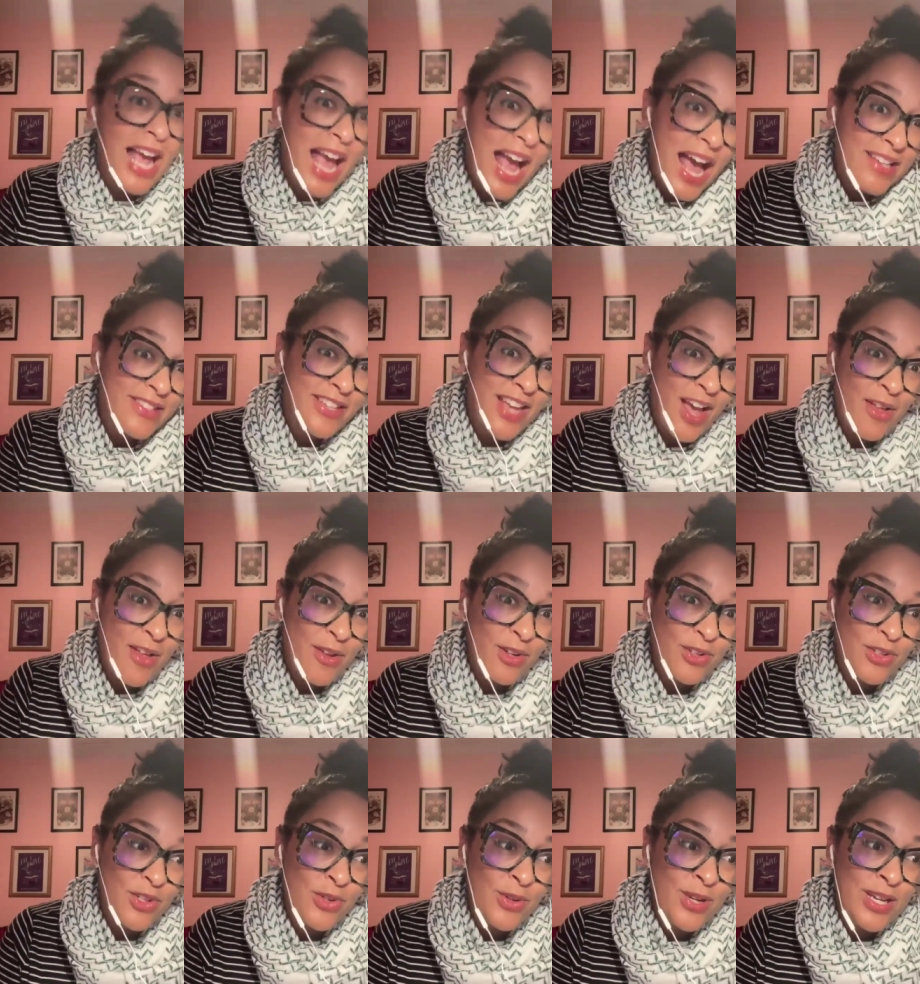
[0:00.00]
that I ask how
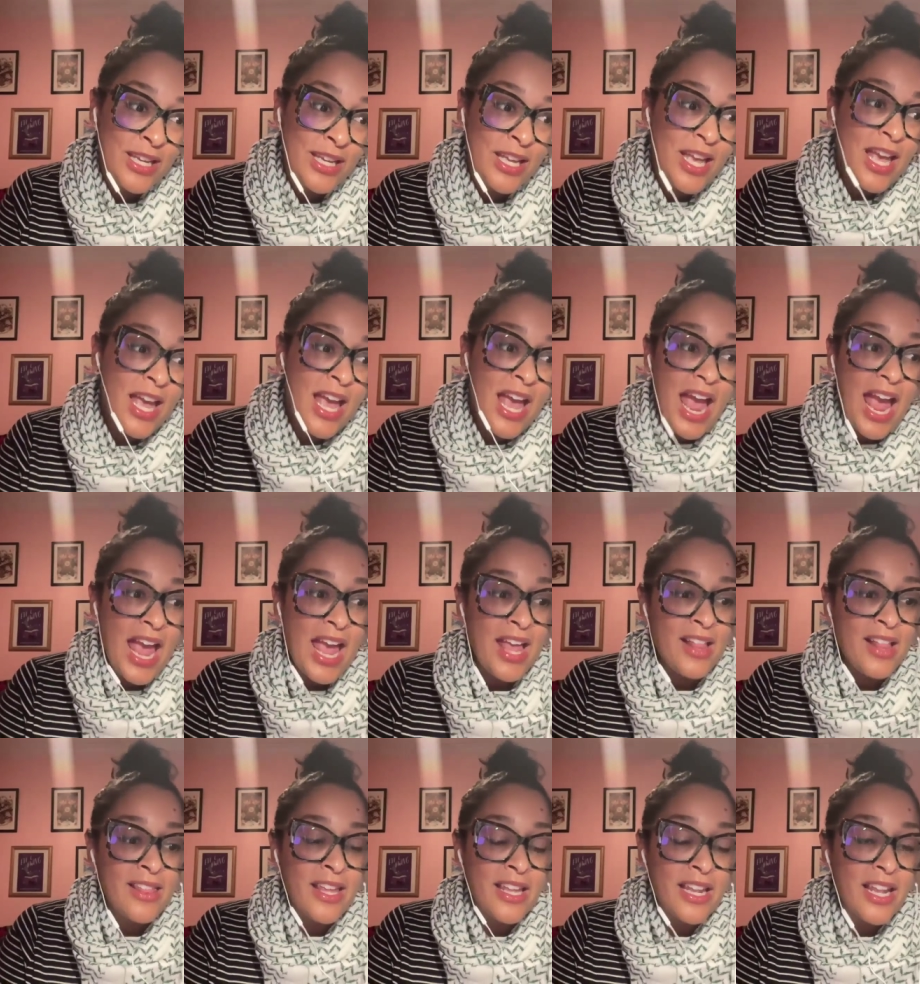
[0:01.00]
they're doing,
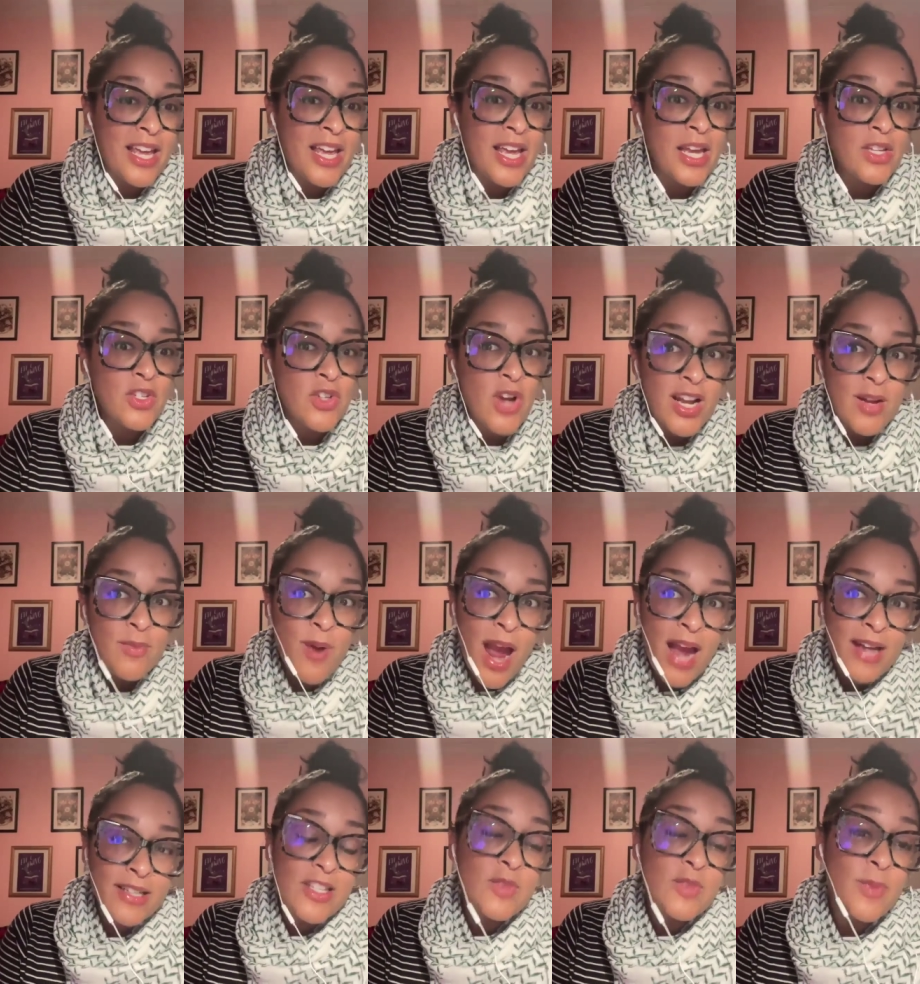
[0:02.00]
and that I try to
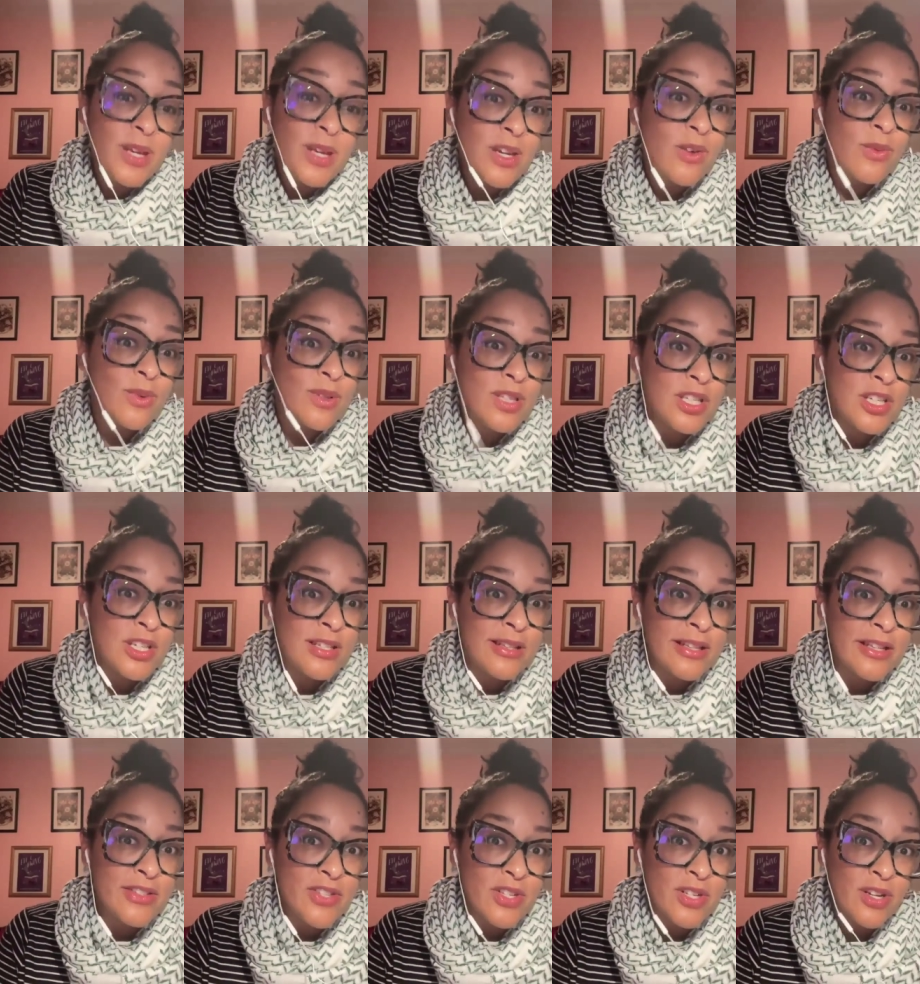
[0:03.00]
practice being a really
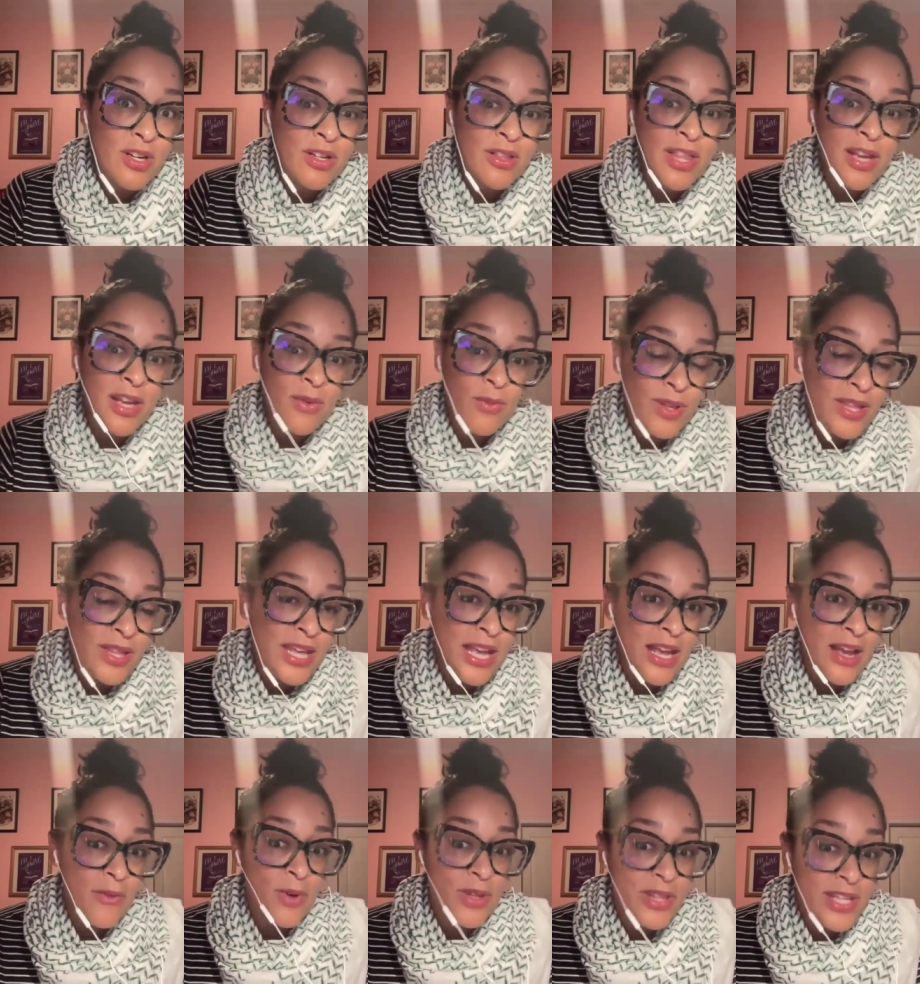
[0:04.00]
good listener, that when
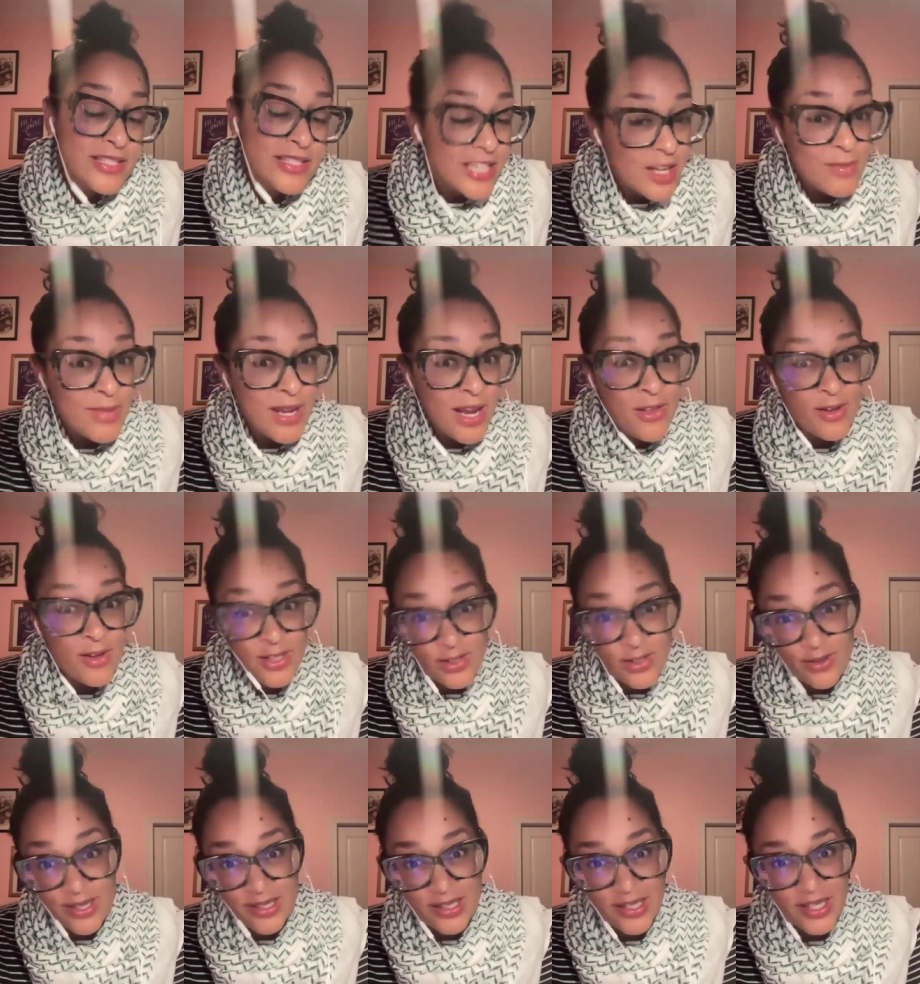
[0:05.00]
they tell me how they're
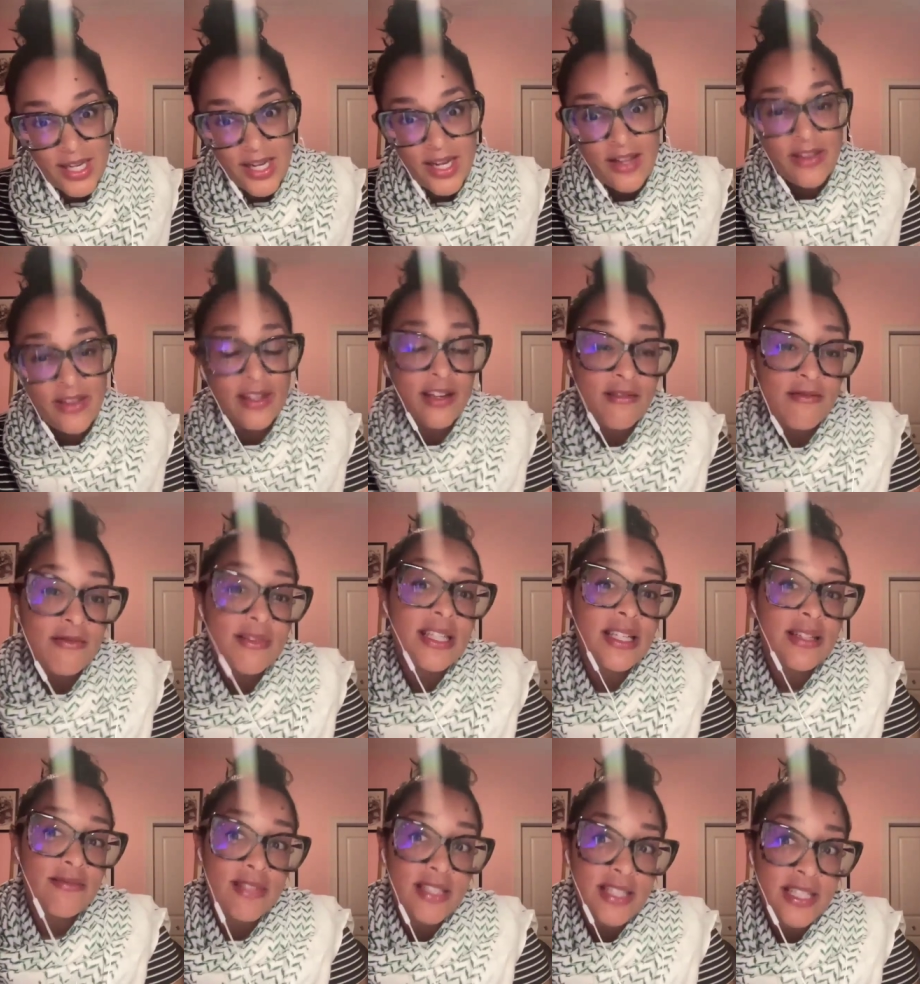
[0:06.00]
doing, that I
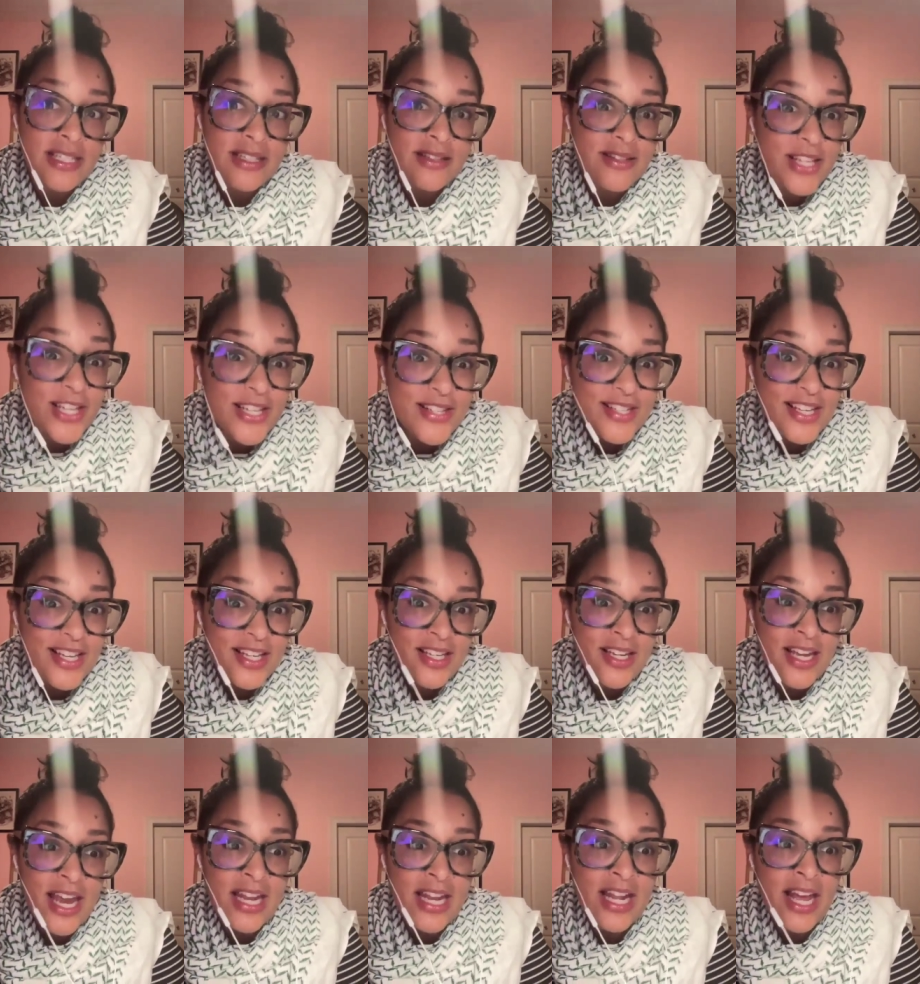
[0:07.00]
really really
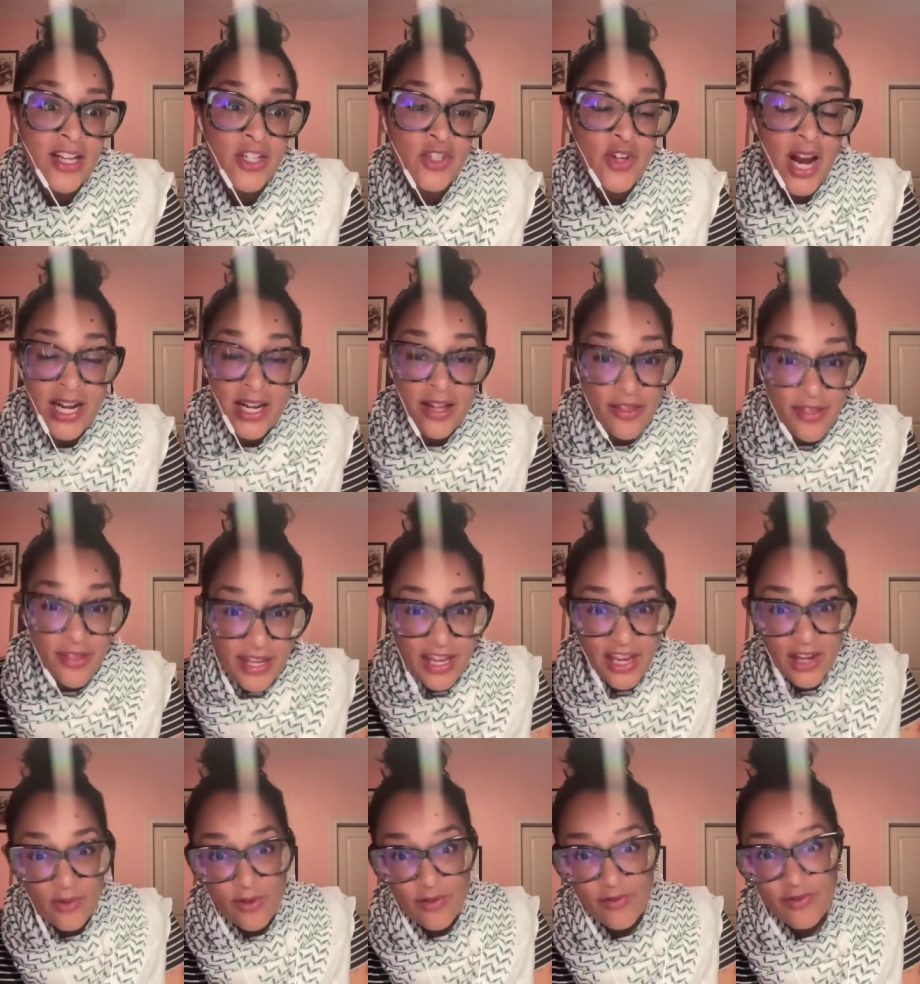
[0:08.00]
listen and I try to
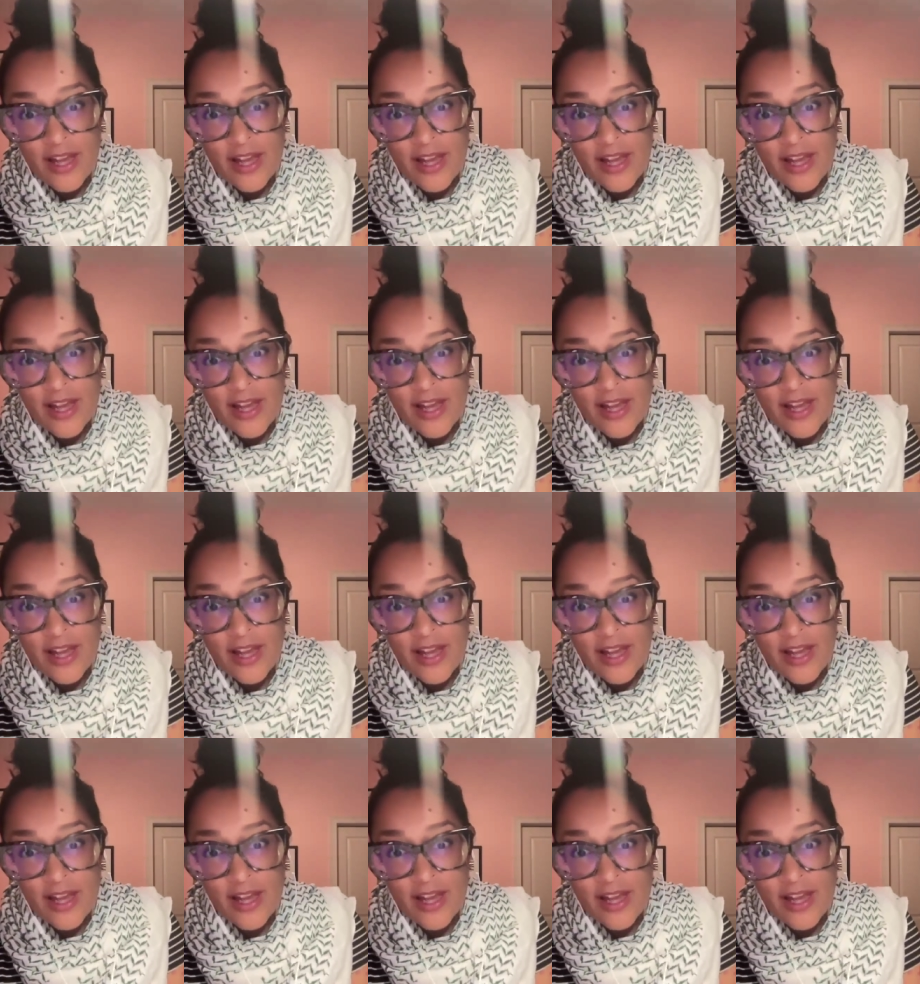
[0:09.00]
think and